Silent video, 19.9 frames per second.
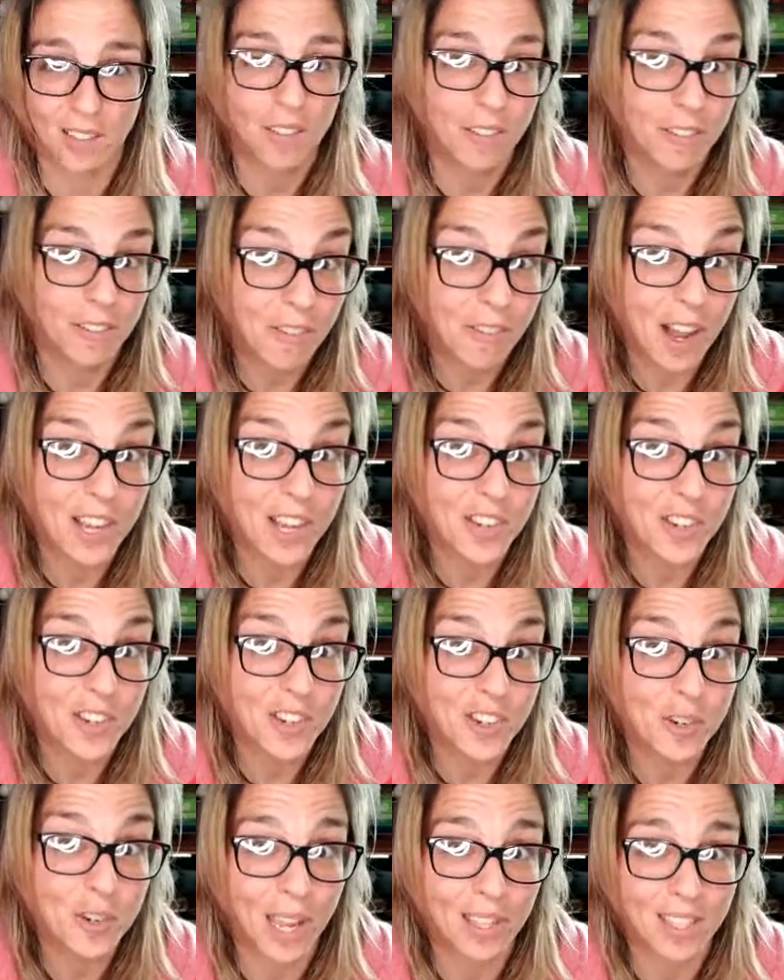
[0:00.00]
Find your
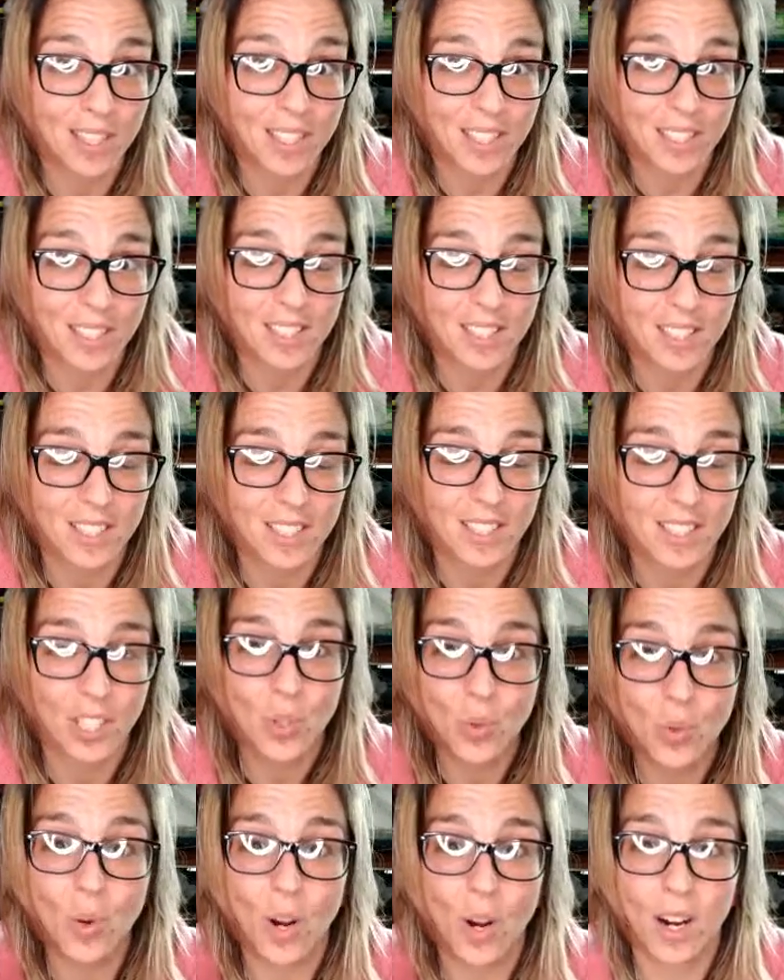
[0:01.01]
balance.
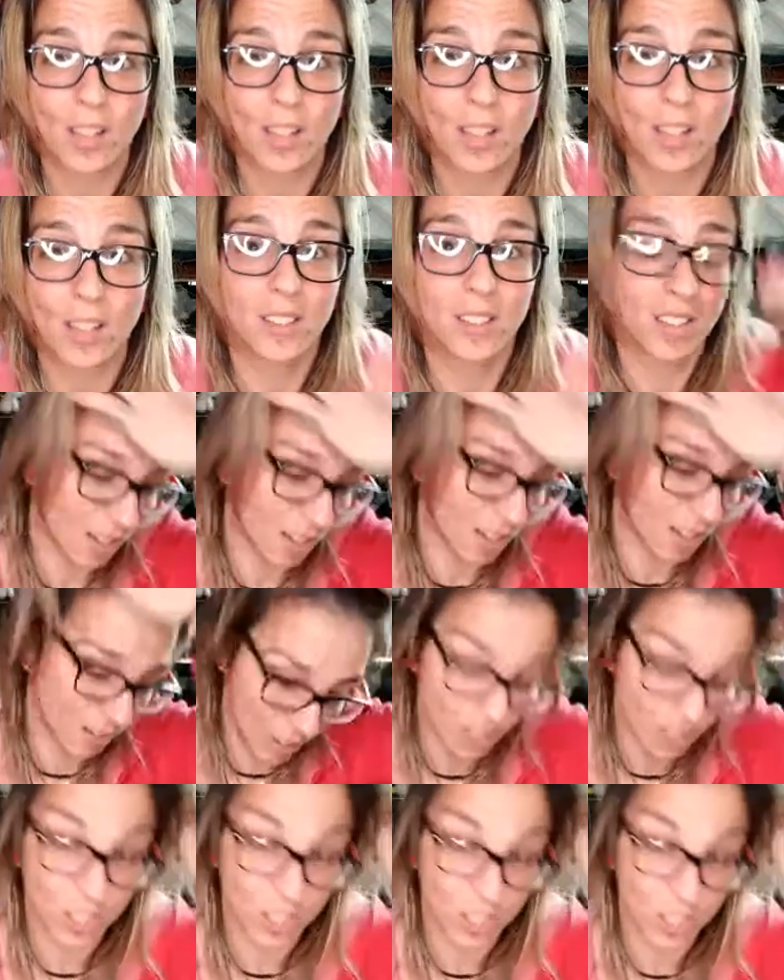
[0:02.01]
You are loved.
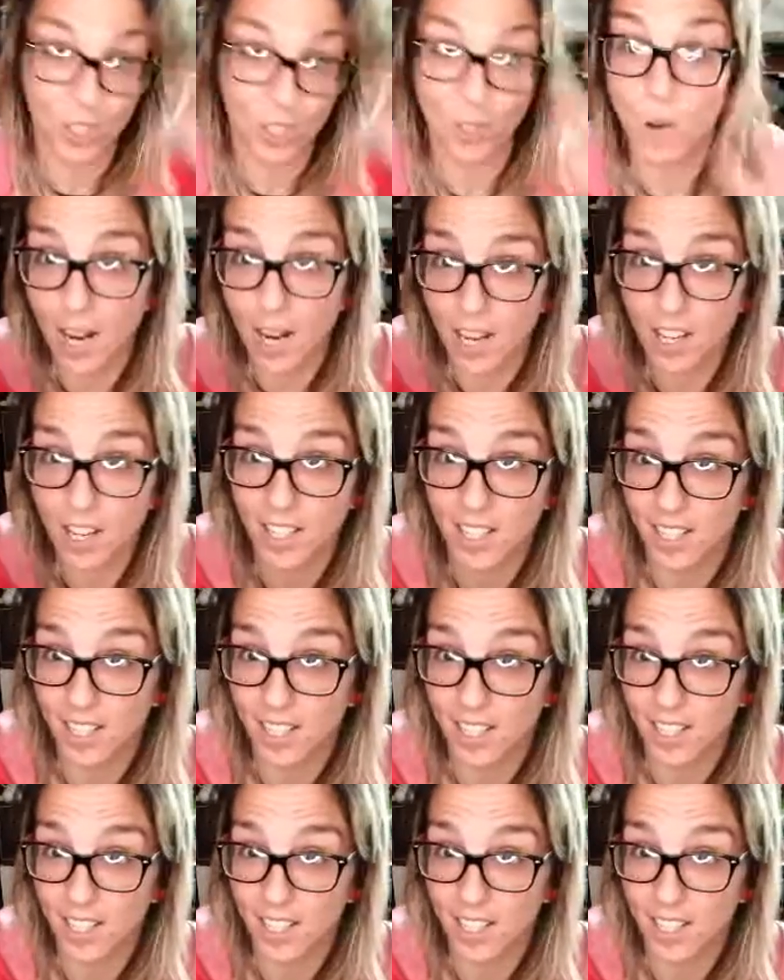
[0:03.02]
You are enough.